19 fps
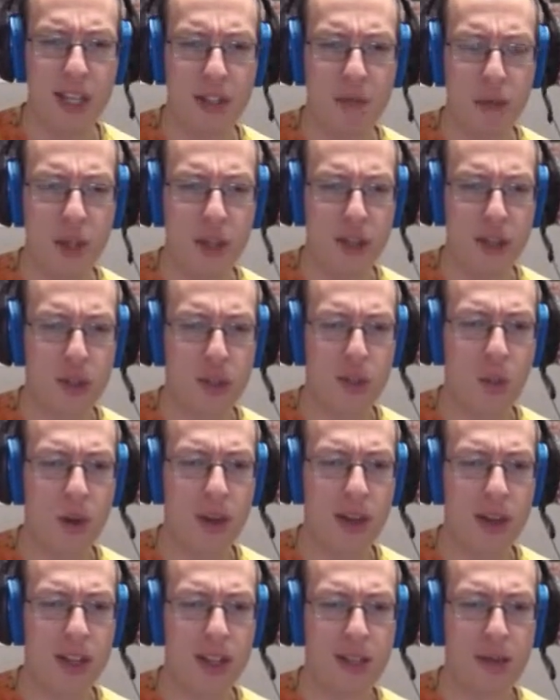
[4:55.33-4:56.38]
Its
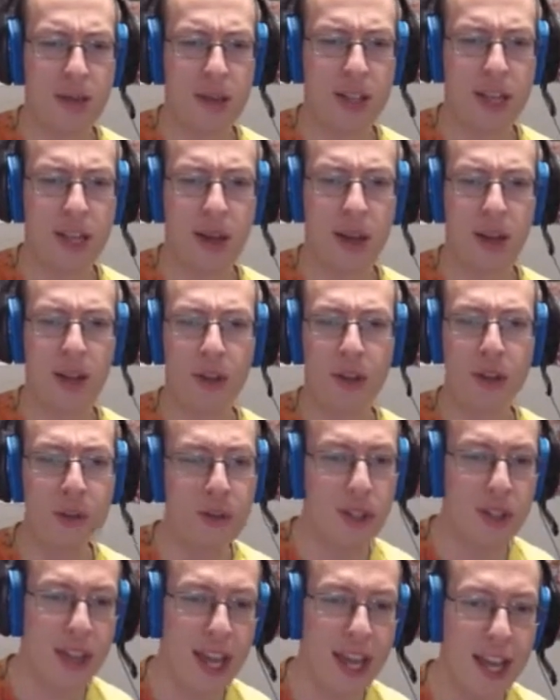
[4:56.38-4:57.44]
+1 is
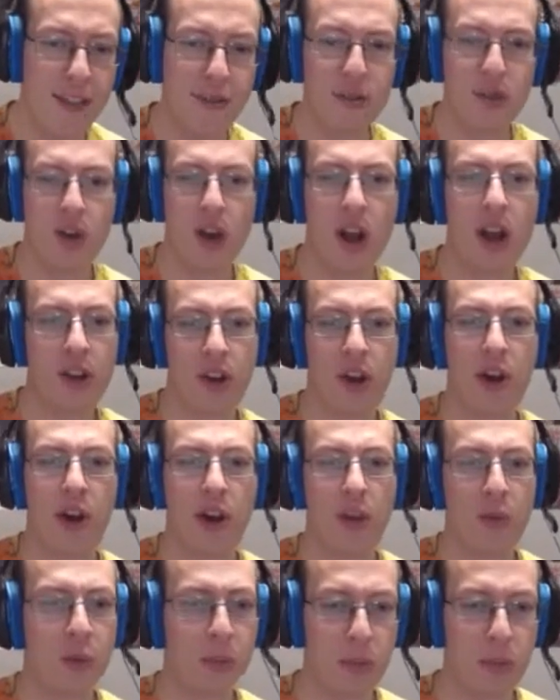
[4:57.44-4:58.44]
lose a life, draw a card.